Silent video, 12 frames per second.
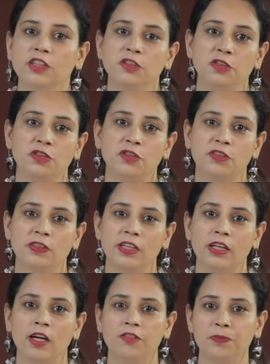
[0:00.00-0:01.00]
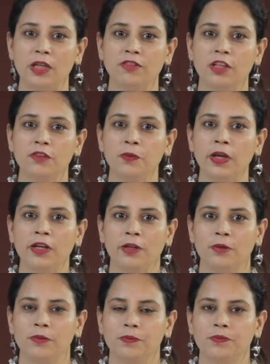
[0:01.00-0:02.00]
you should see our previous
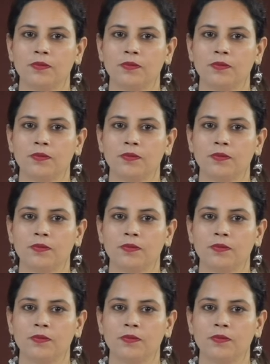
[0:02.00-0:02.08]
video.